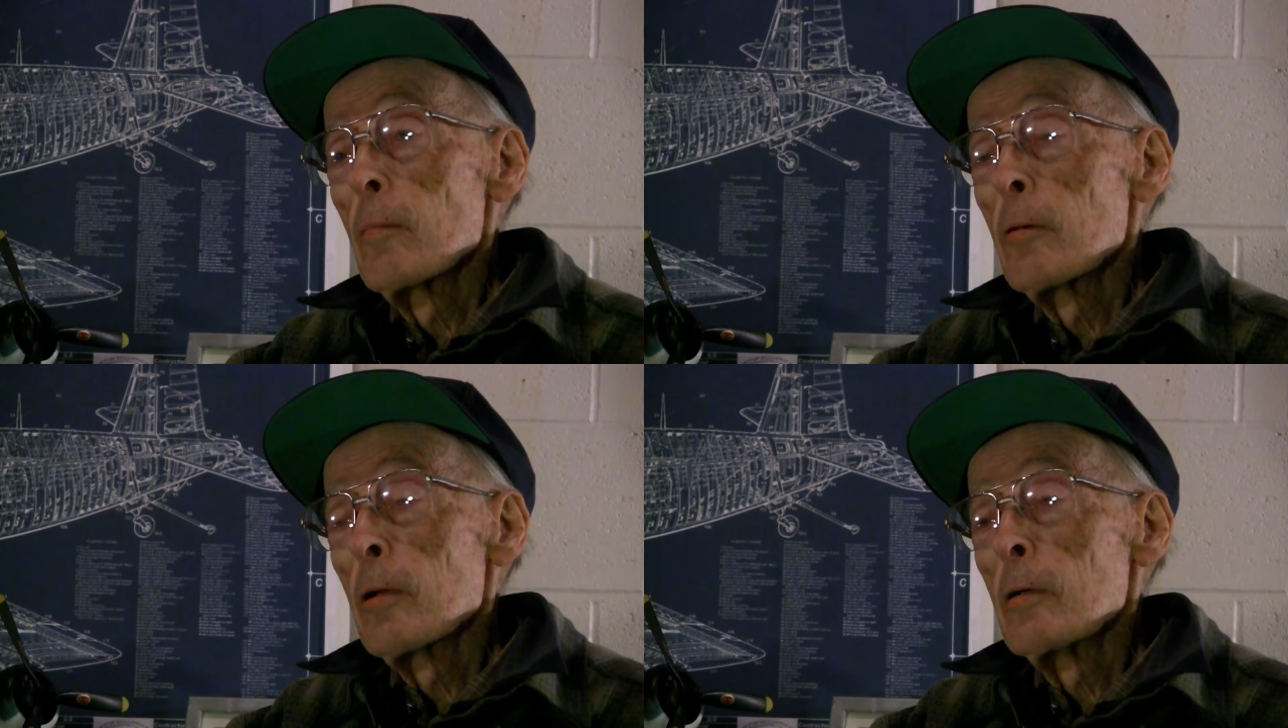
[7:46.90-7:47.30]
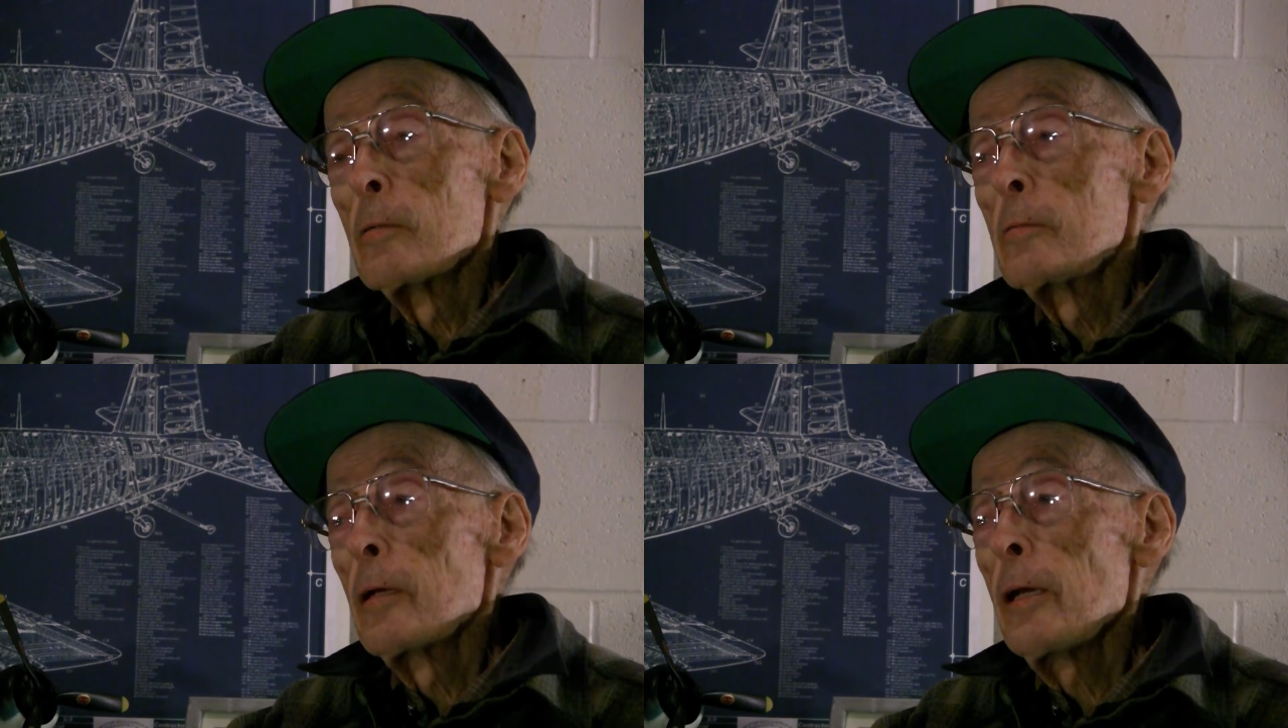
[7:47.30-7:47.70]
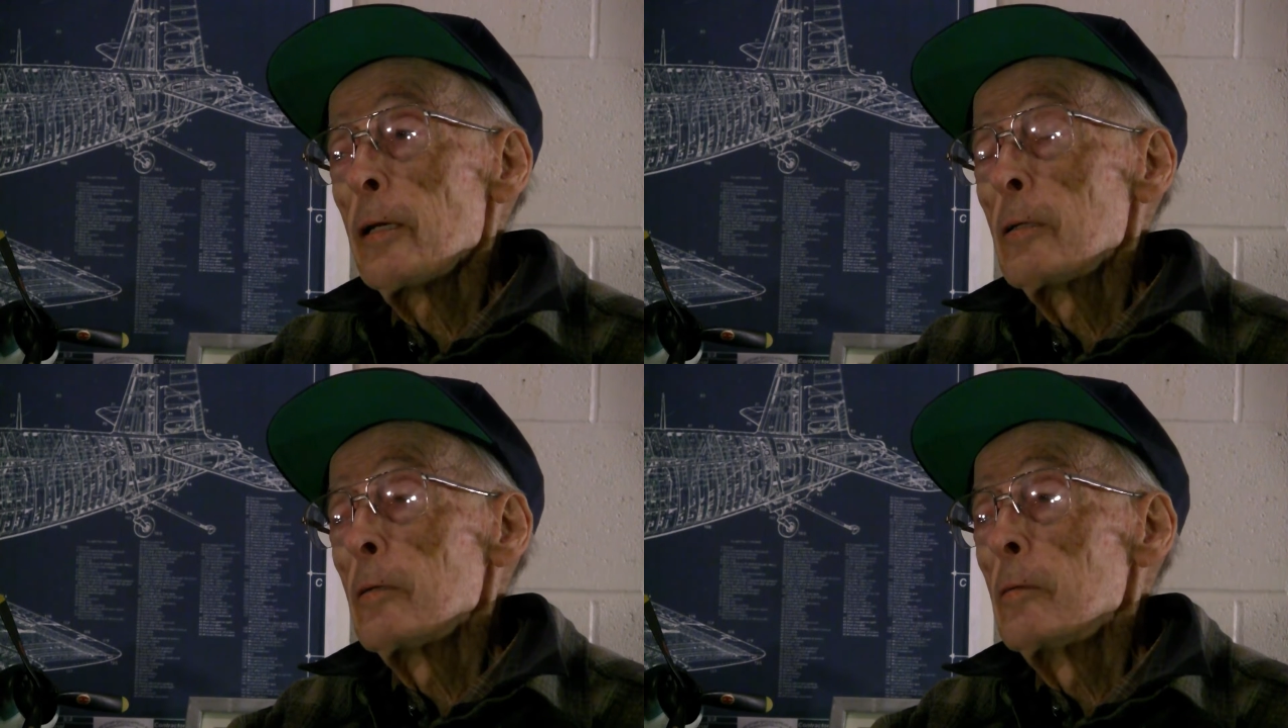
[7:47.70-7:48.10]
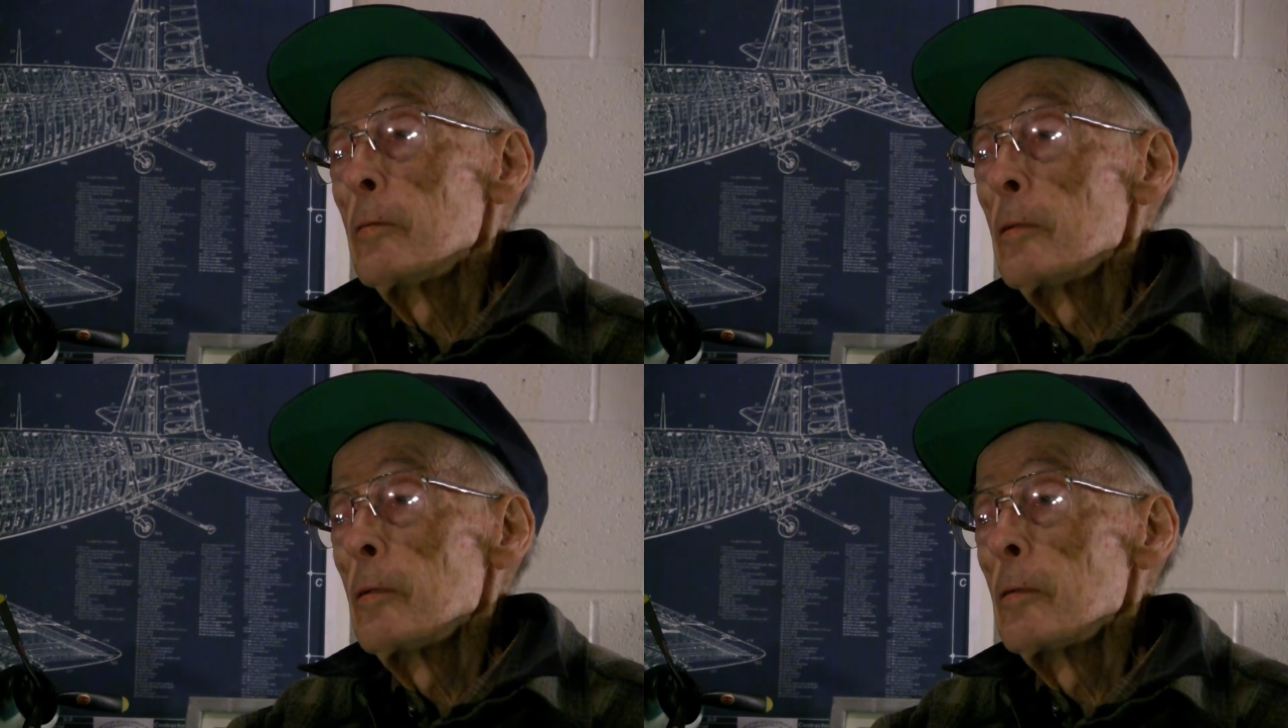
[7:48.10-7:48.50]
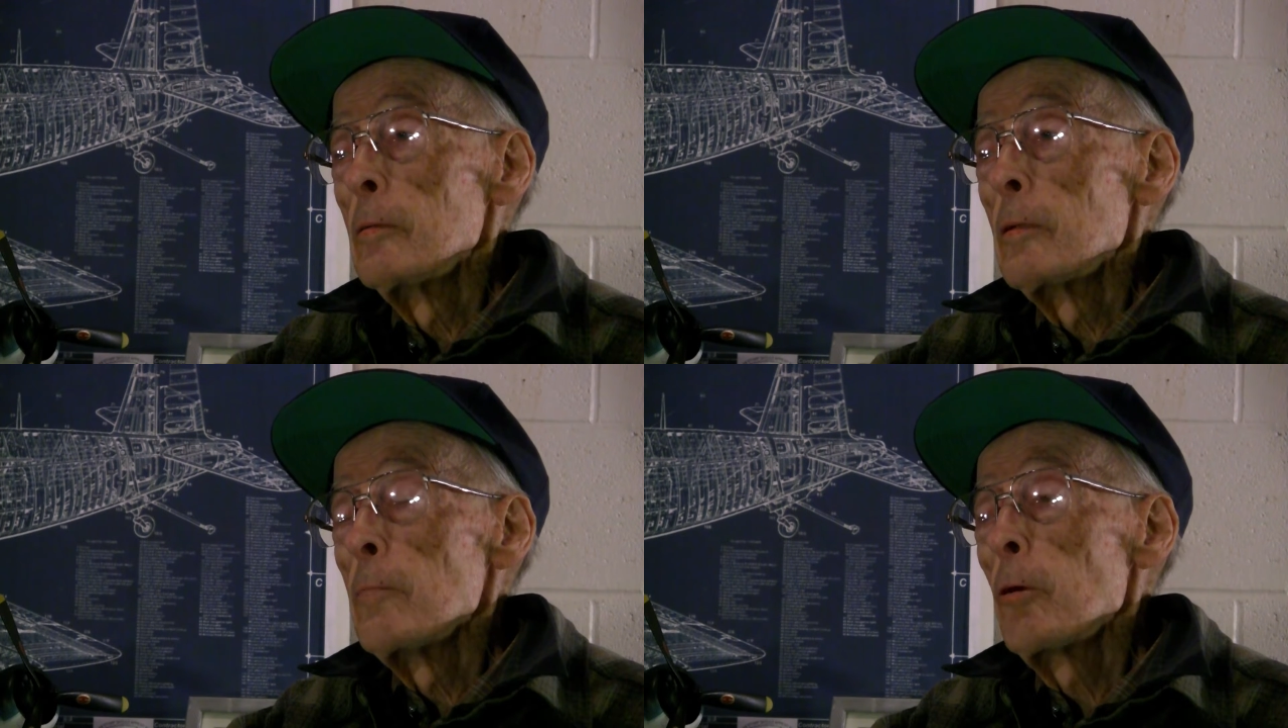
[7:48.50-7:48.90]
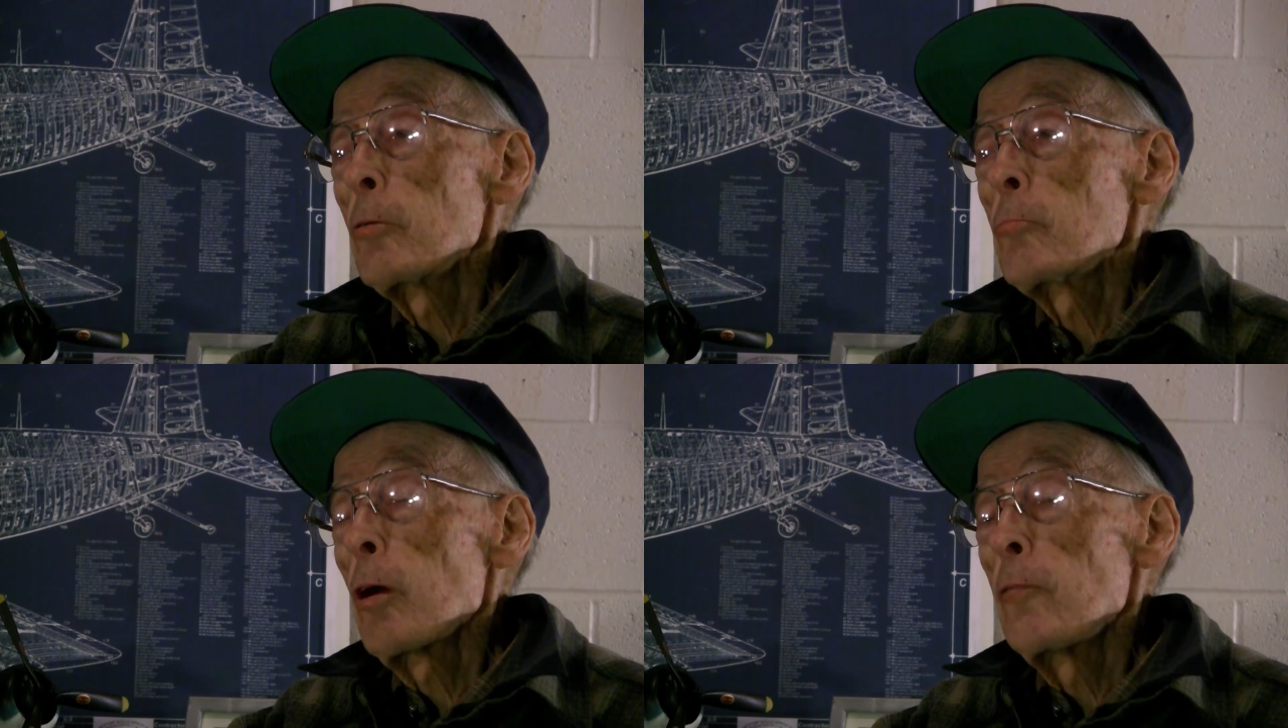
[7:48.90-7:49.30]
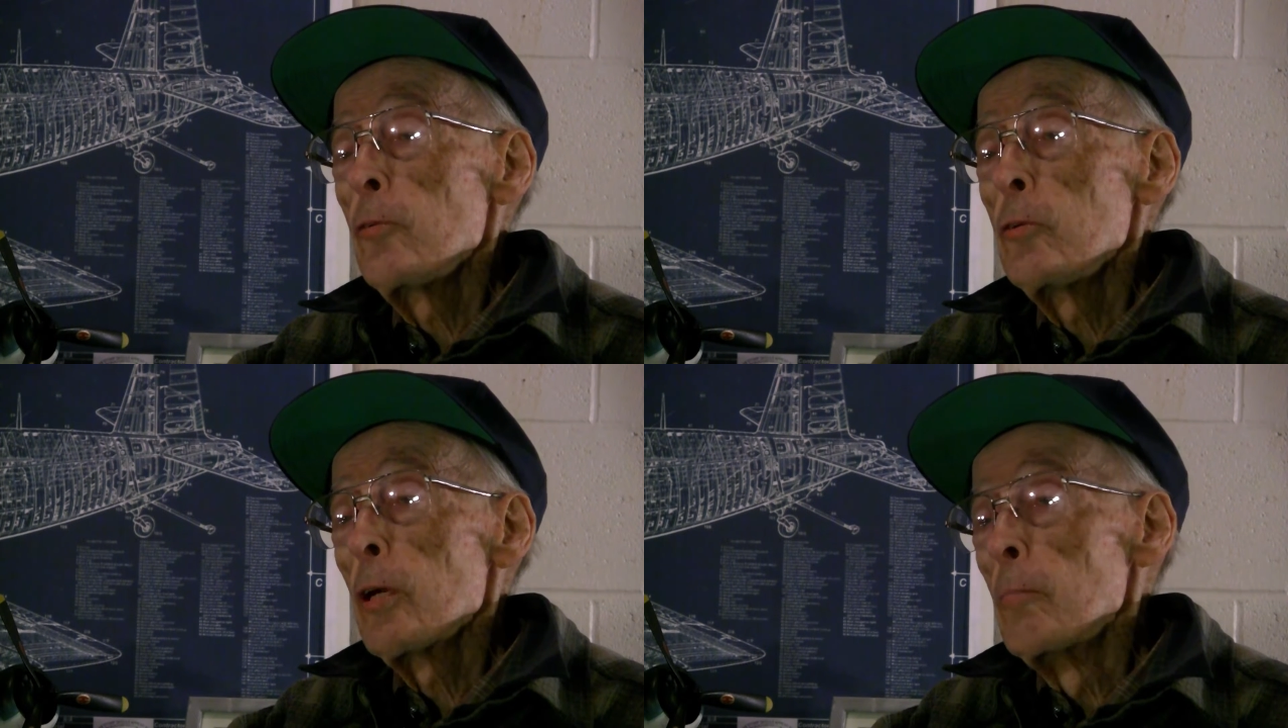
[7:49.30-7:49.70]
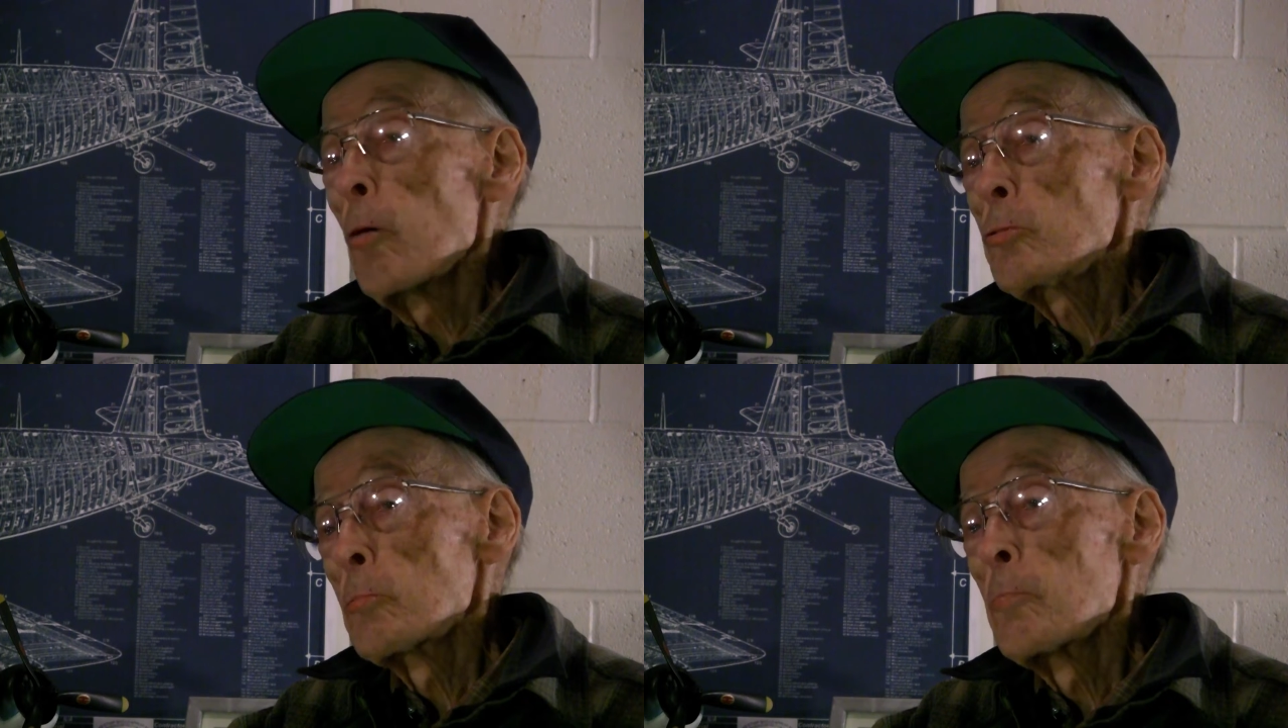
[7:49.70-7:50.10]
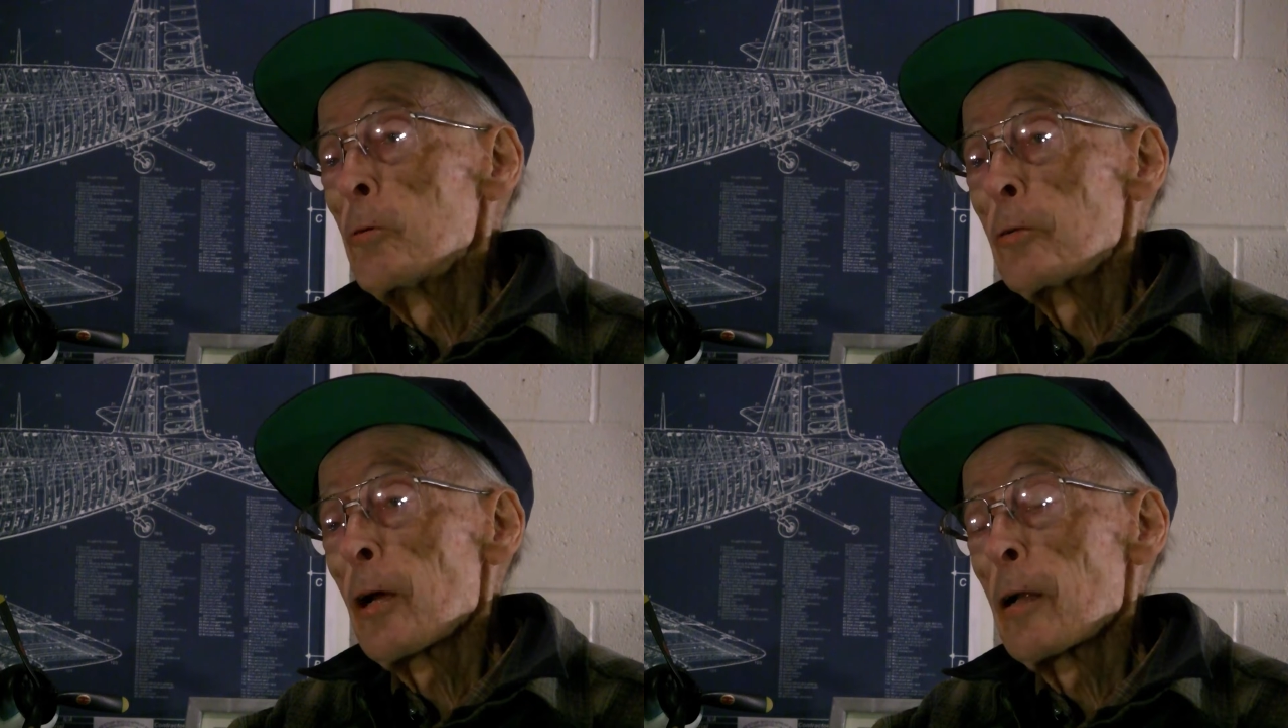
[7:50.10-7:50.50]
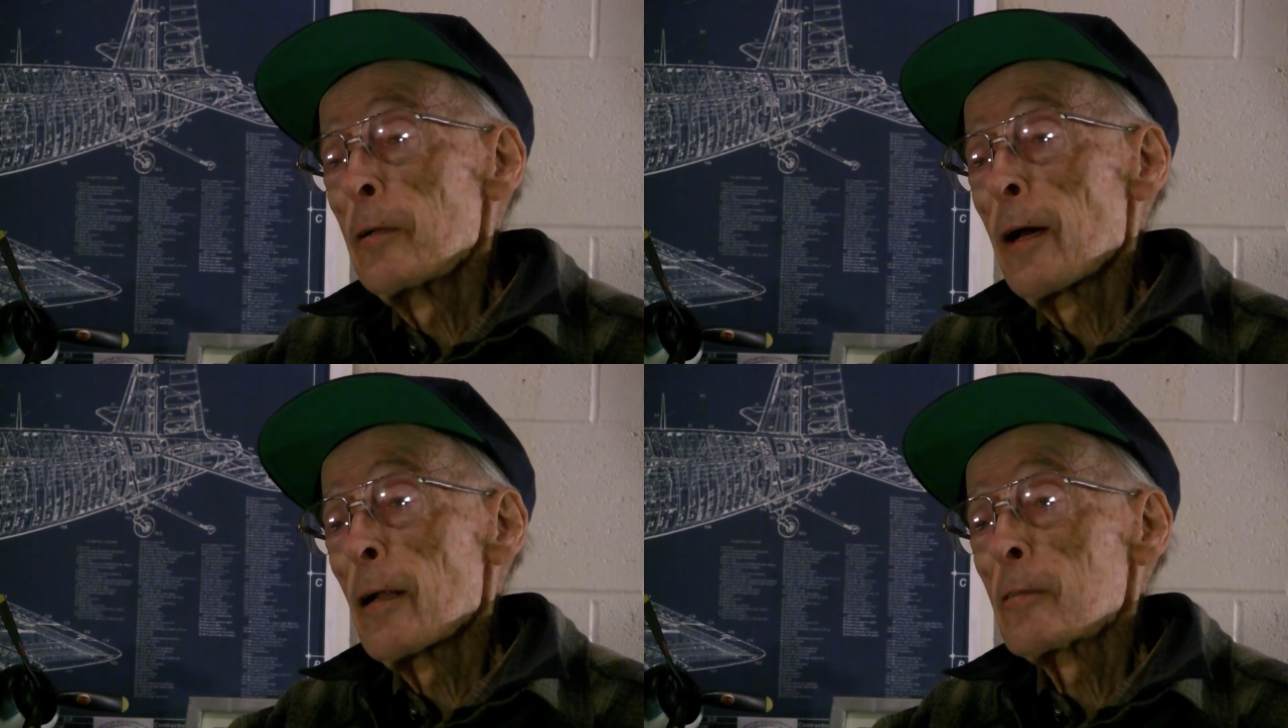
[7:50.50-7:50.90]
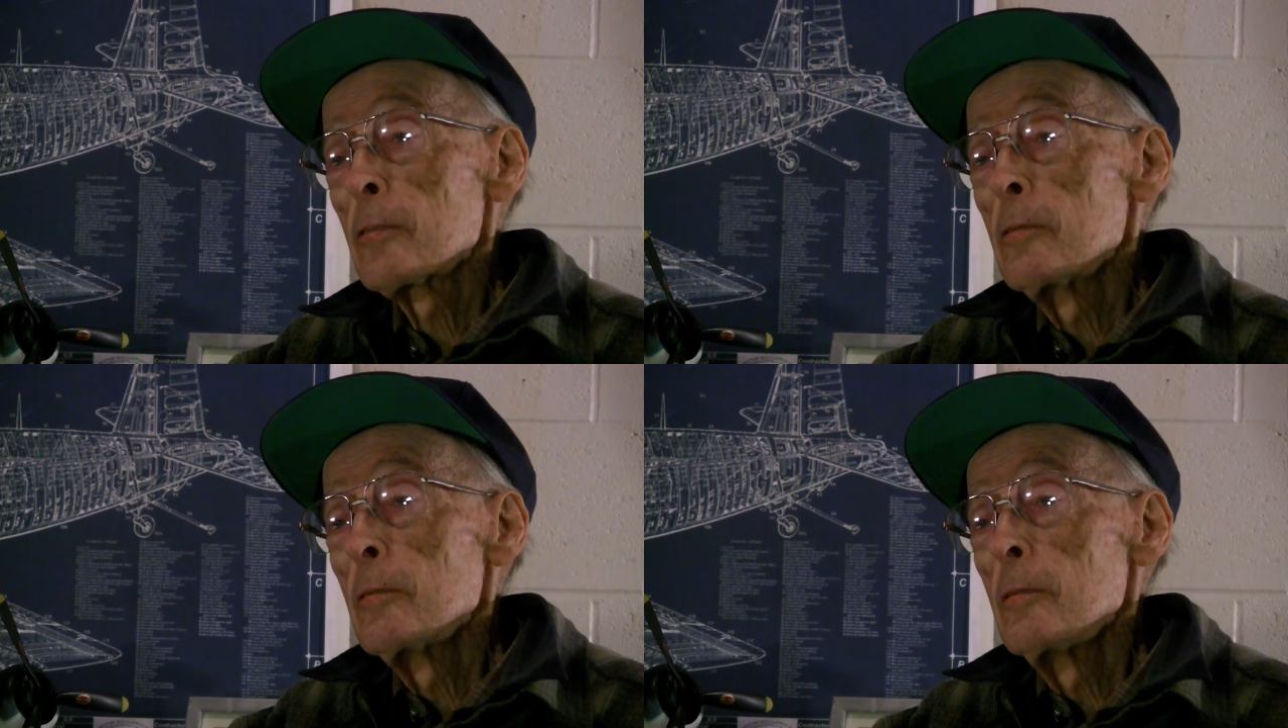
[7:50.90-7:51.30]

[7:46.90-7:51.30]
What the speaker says: They built quite a few here. Most of them were built down in Dallas.